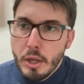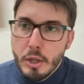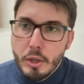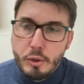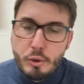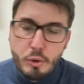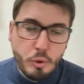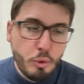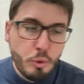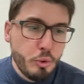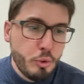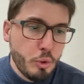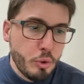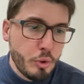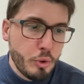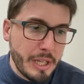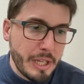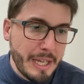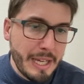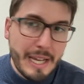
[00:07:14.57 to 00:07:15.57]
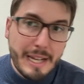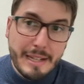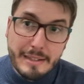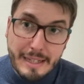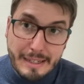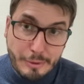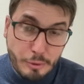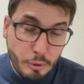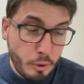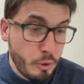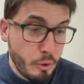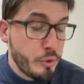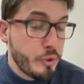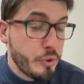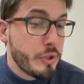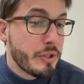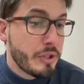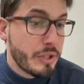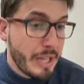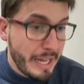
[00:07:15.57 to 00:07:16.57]
due to the
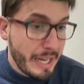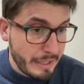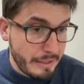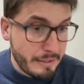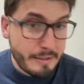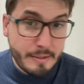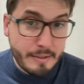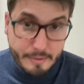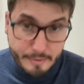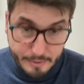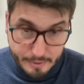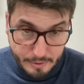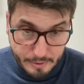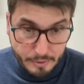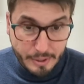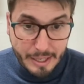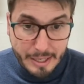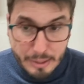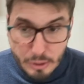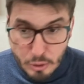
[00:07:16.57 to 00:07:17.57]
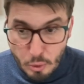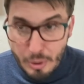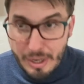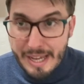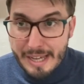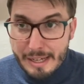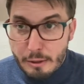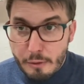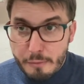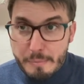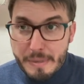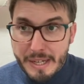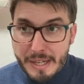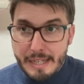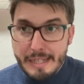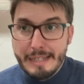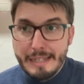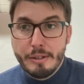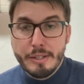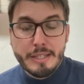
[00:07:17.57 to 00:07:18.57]
edentulous site. Okay, so lack of
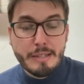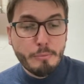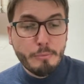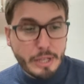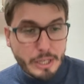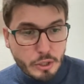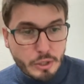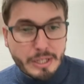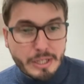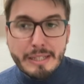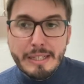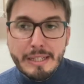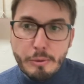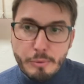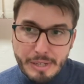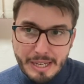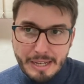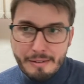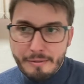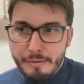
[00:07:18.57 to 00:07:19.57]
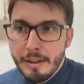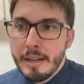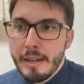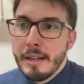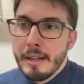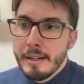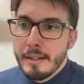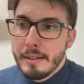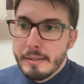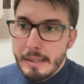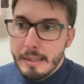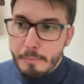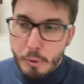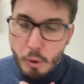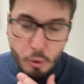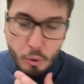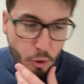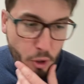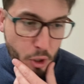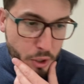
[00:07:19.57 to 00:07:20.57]
mechanical stimulation, and then we have the
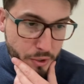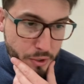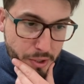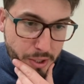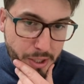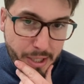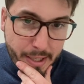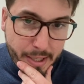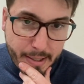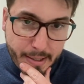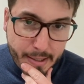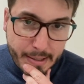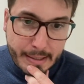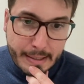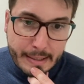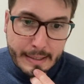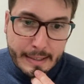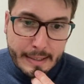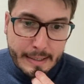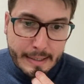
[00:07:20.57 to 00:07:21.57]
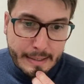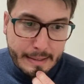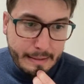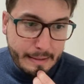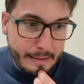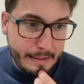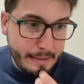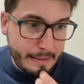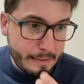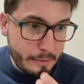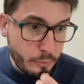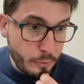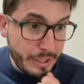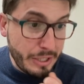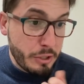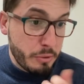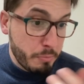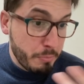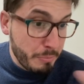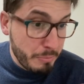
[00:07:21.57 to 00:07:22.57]
bone loss here,
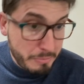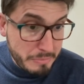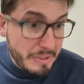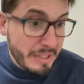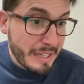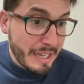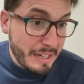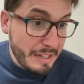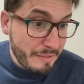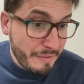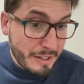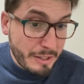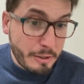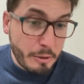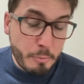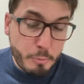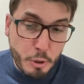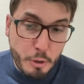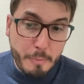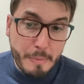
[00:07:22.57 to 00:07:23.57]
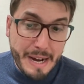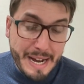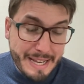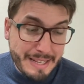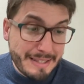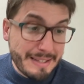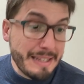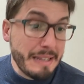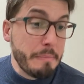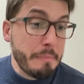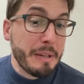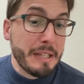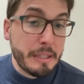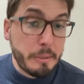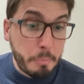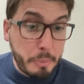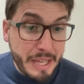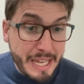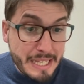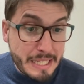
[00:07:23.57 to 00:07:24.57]
which can even compromise
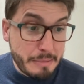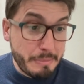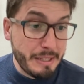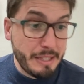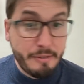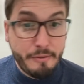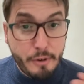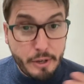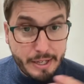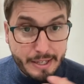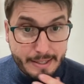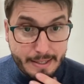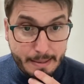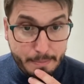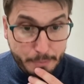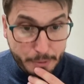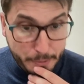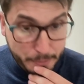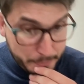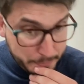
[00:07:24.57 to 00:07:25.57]
implant placement, for example.